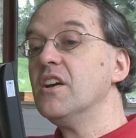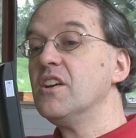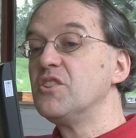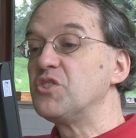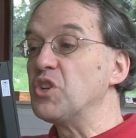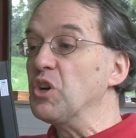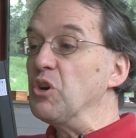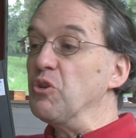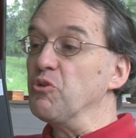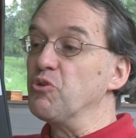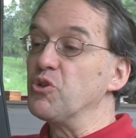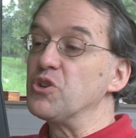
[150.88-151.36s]

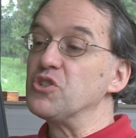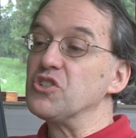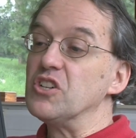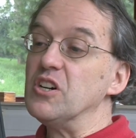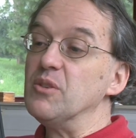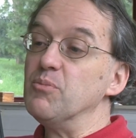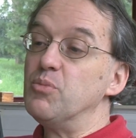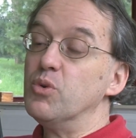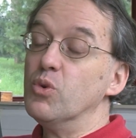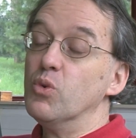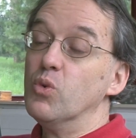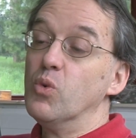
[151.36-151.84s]
So, for
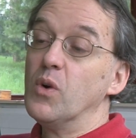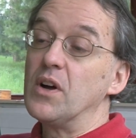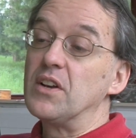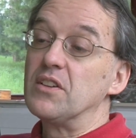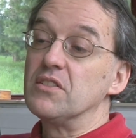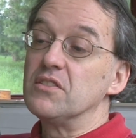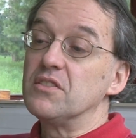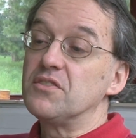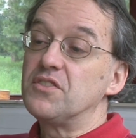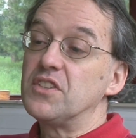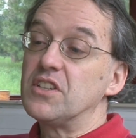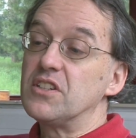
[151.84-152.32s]
example, one
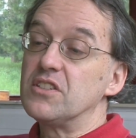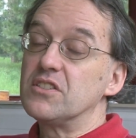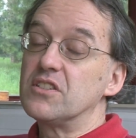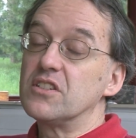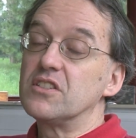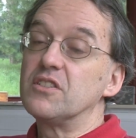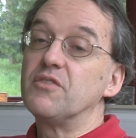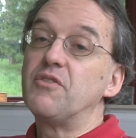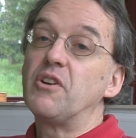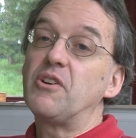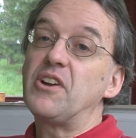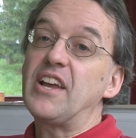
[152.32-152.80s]
of the things
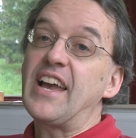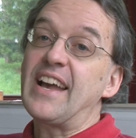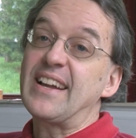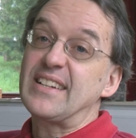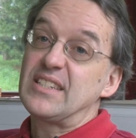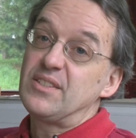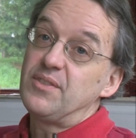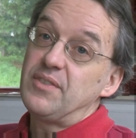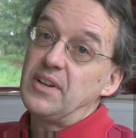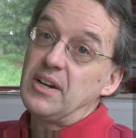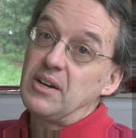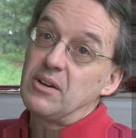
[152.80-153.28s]
that's a very
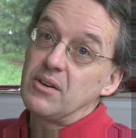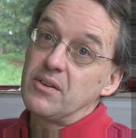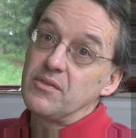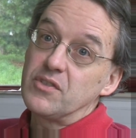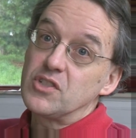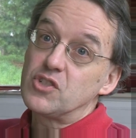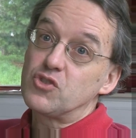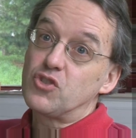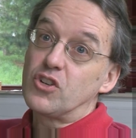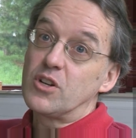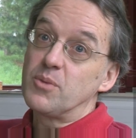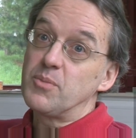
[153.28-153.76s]
active area of
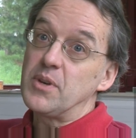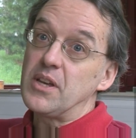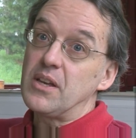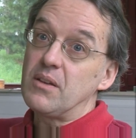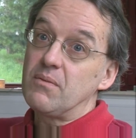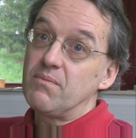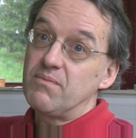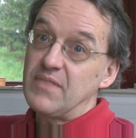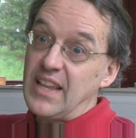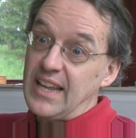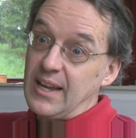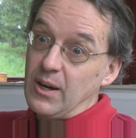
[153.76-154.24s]
astronomy
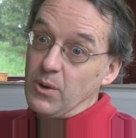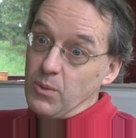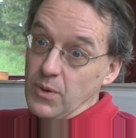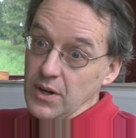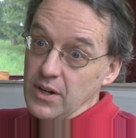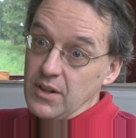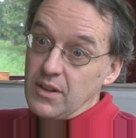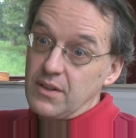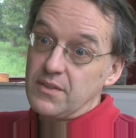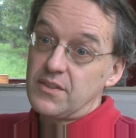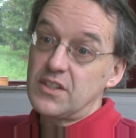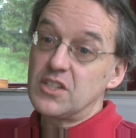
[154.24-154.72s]
now, one
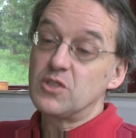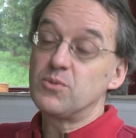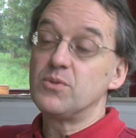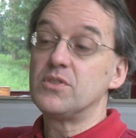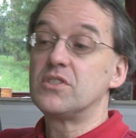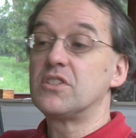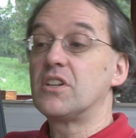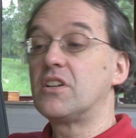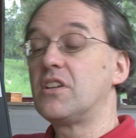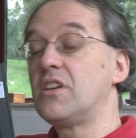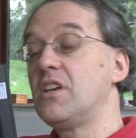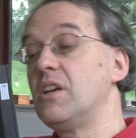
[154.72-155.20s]
of the things we
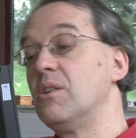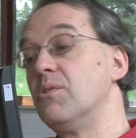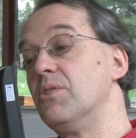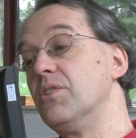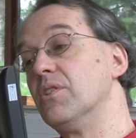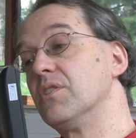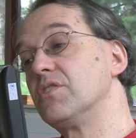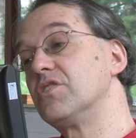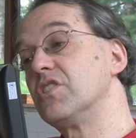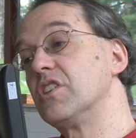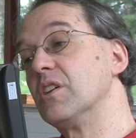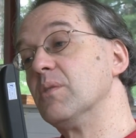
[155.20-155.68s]
study here in
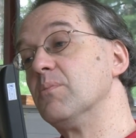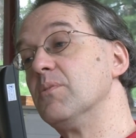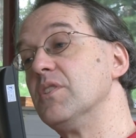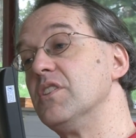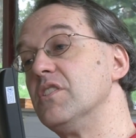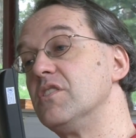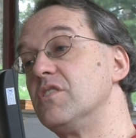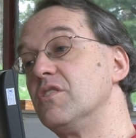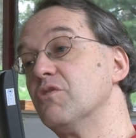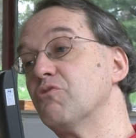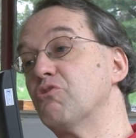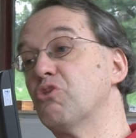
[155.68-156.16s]
Nottingham
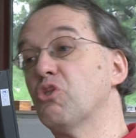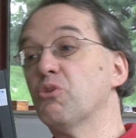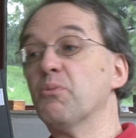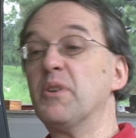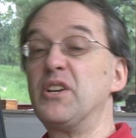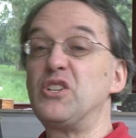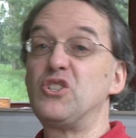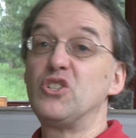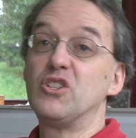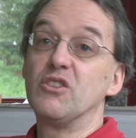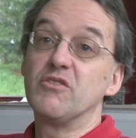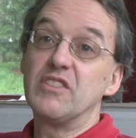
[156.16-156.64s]
is the
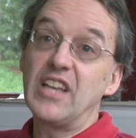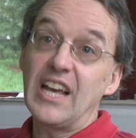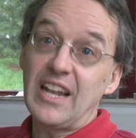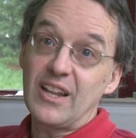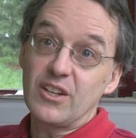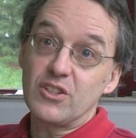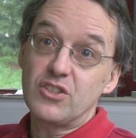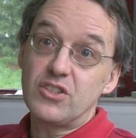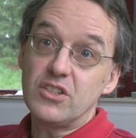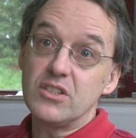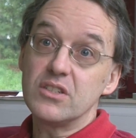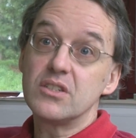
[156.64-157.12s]
formation of
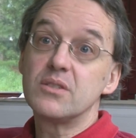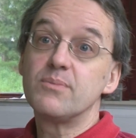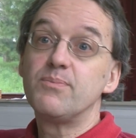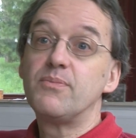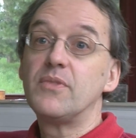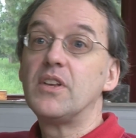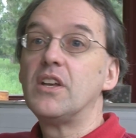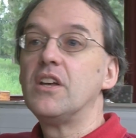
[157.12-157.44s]
galaxies.